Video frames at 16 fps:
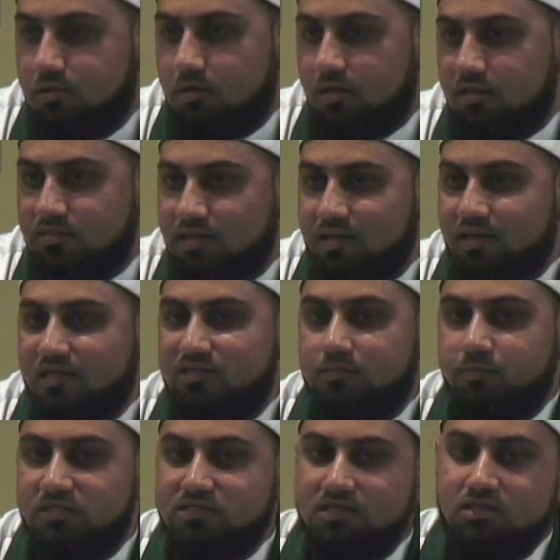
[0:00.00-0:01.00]
It's not
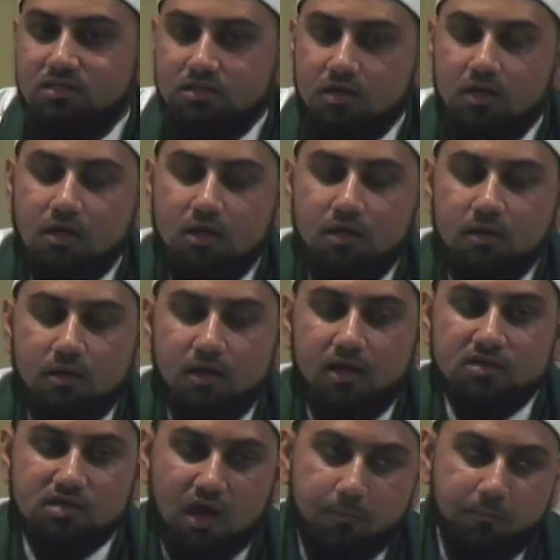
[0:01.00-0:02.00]
explicit.
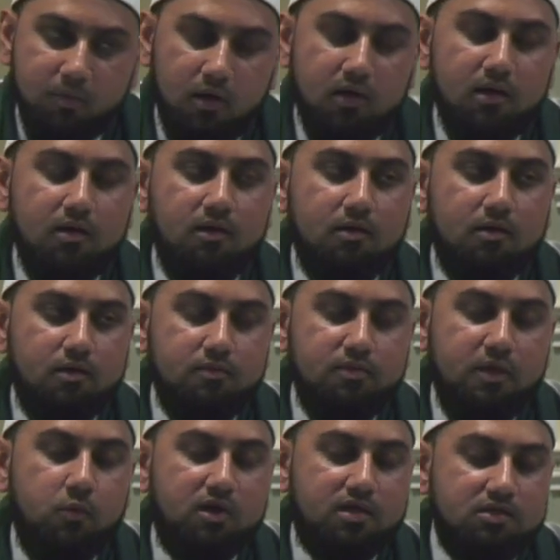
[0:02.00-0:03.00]
It's uh,
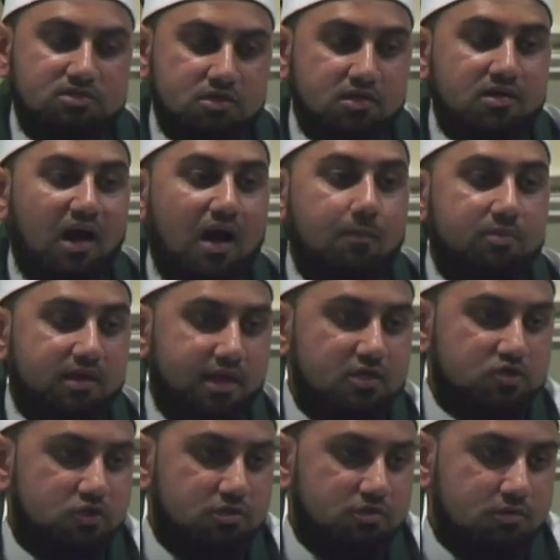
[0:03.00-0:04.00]
they would consider an
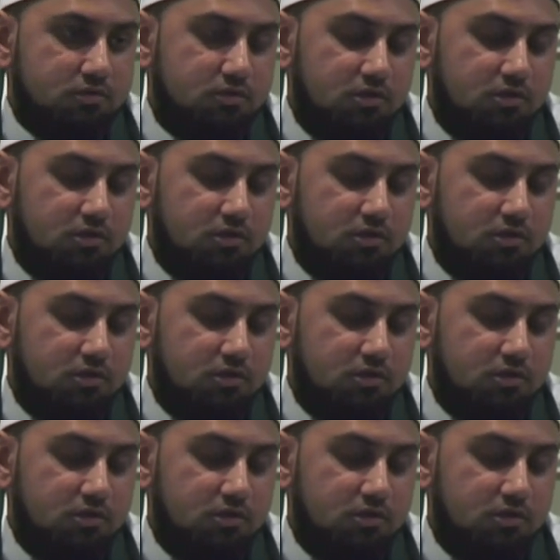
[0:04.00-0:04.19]
obligation,